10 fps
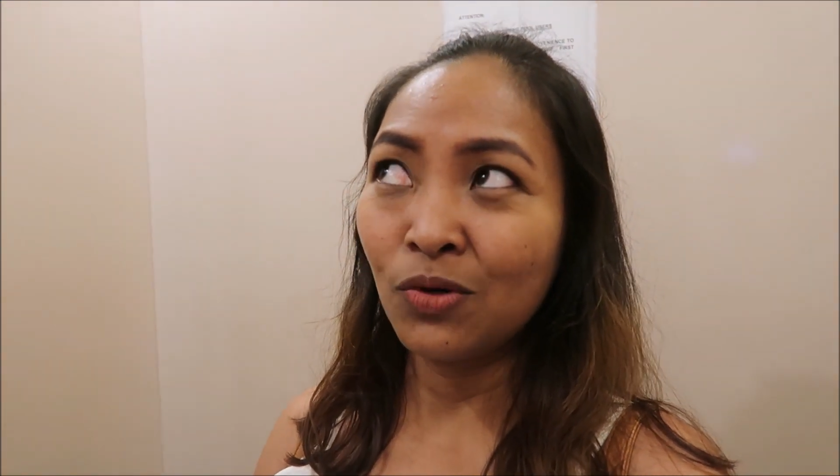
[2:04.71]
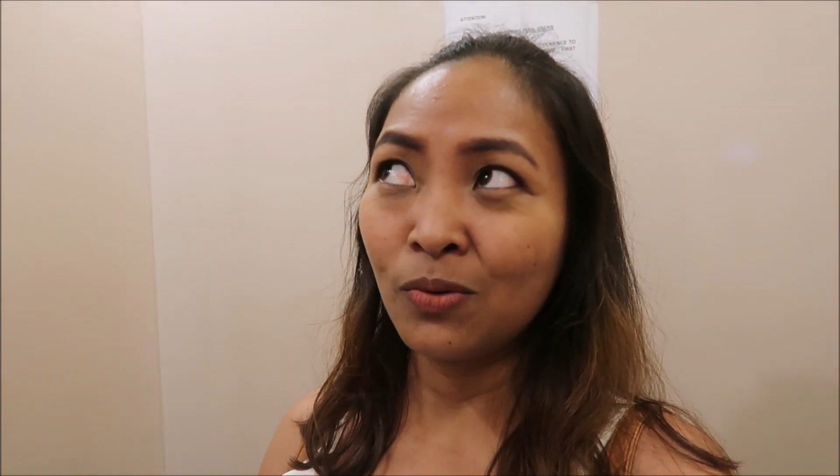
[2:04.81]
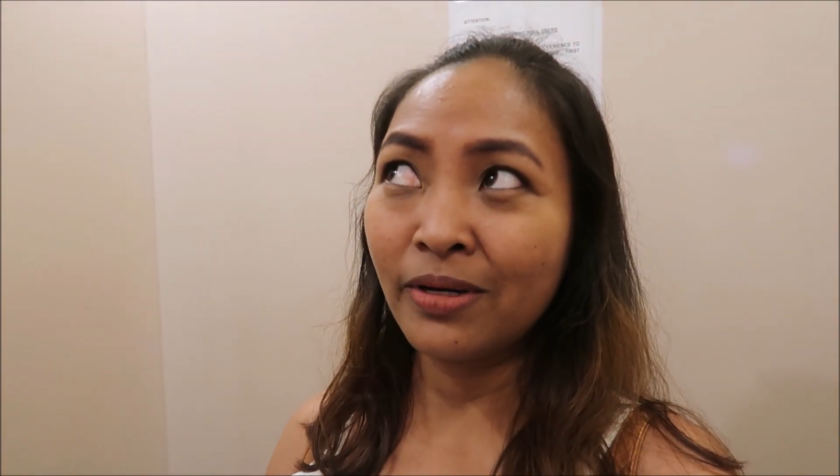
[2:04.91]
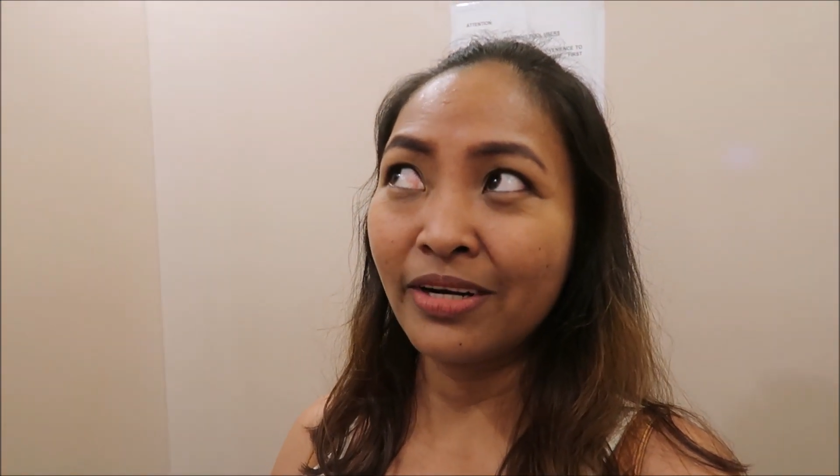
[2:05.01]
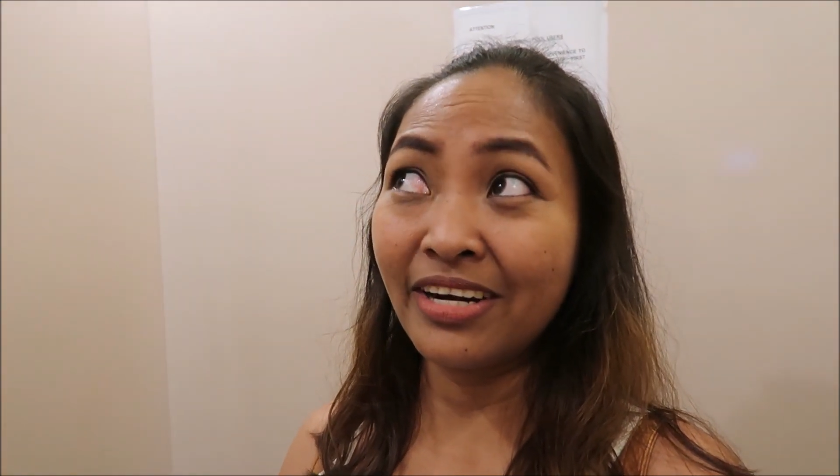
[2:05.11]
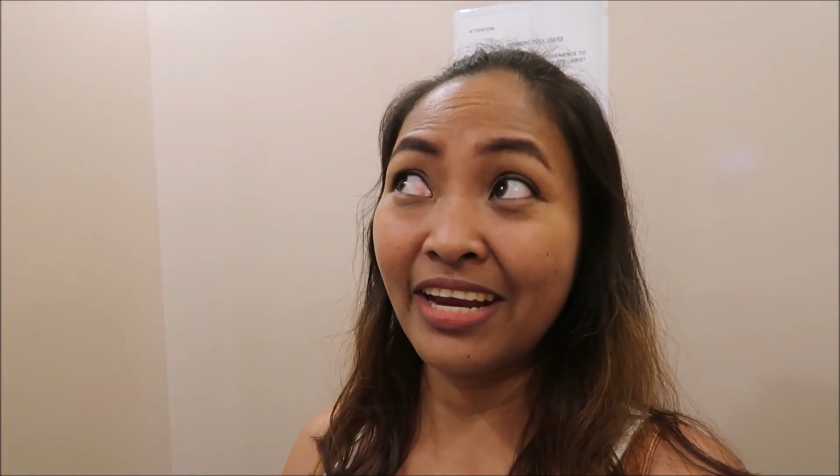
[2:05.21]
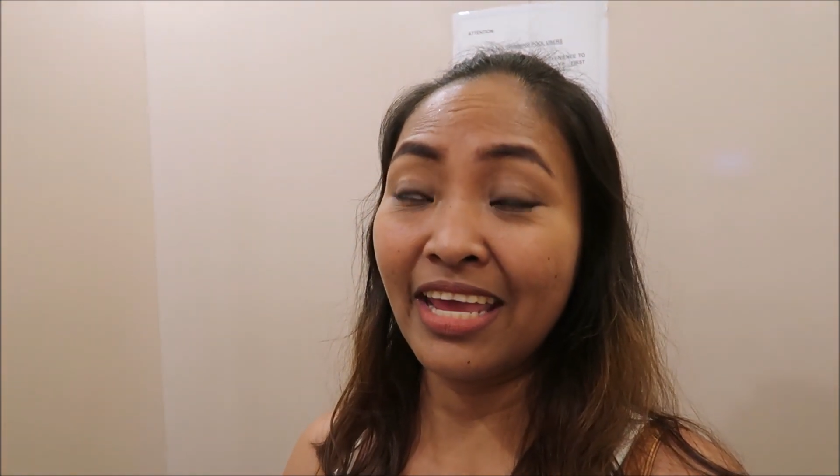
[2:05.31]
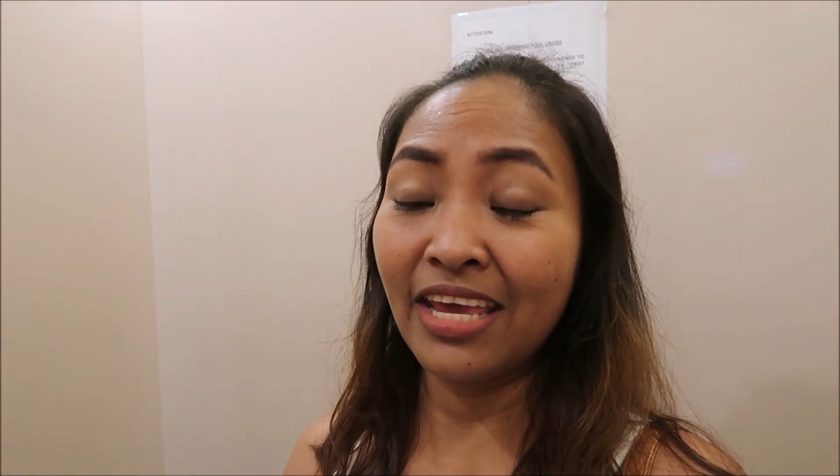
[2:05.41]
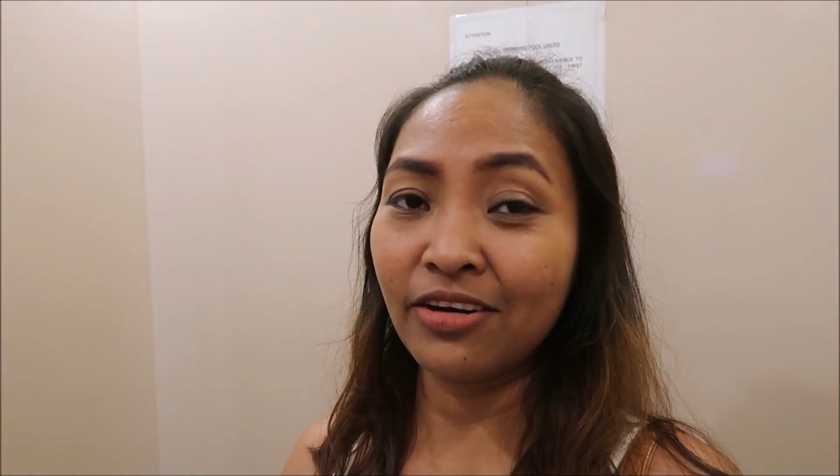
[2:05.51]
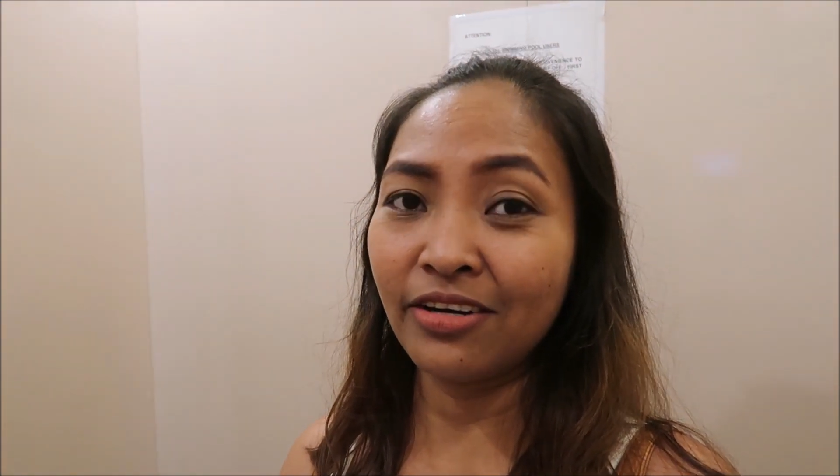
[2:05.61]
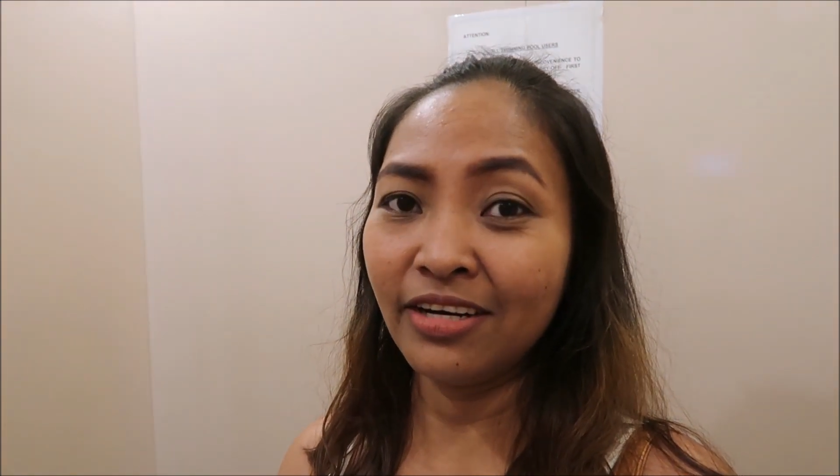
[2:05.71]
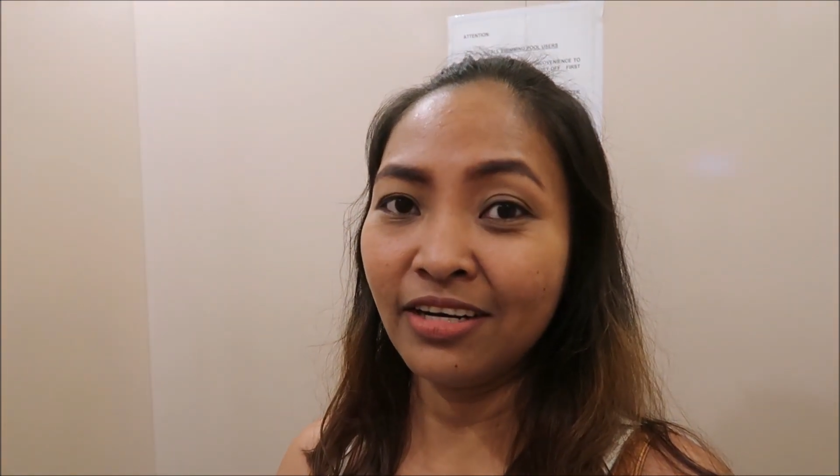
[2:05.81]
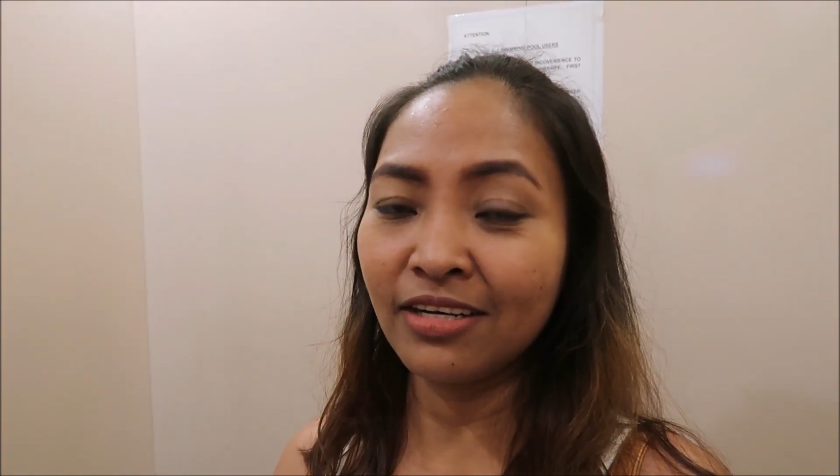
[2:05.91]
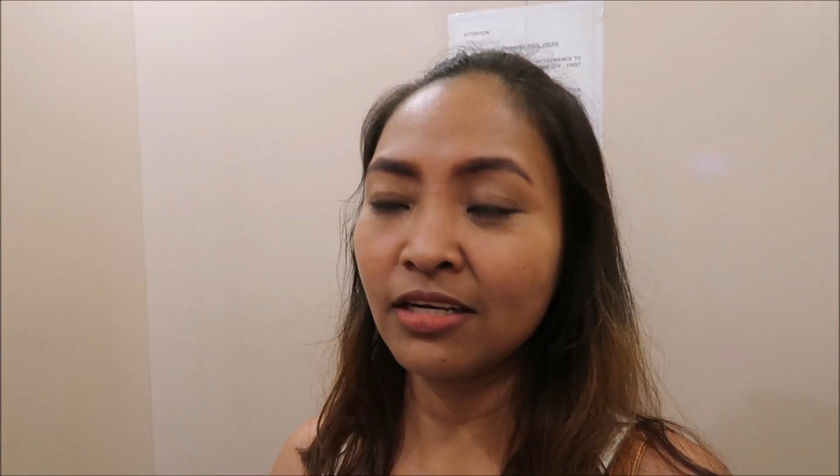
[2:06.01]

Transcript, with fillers: We're here.